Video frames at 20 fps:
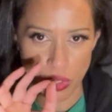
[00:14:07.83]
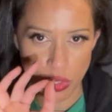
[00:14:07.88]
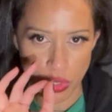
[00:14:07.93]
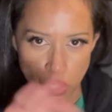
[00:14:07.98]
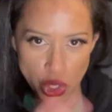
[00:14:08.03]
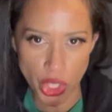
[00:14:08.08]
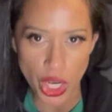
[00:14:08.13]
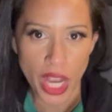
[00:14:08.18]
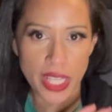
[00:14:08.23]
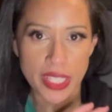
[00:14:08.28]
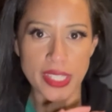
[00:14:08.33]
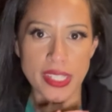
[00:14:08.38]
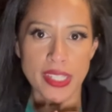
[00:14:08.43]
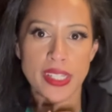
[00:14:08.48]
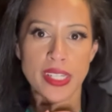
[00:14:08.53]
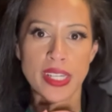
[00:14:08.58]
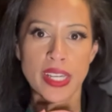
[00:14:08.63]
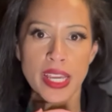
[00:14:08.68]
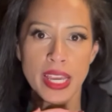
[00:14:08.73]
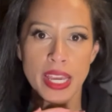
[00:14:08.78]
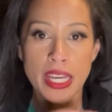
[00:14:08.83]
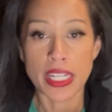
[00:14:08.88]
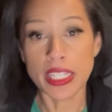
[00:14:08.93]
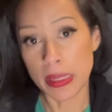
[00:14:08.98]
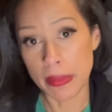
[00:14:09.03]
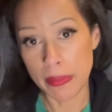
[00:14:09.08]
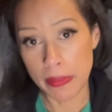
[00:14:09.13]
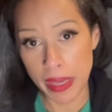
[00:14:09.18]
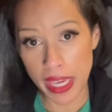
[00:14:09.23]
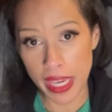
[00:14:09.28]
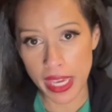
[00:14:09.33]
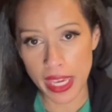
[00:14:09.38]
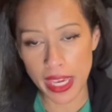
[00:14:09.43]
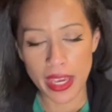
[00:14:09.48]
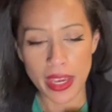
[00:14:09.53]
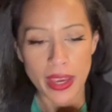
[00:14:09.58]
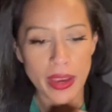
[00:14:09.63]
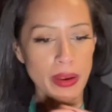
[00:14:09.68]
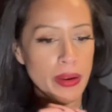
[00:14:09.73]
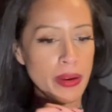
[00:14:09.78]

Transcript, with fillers: just, to me,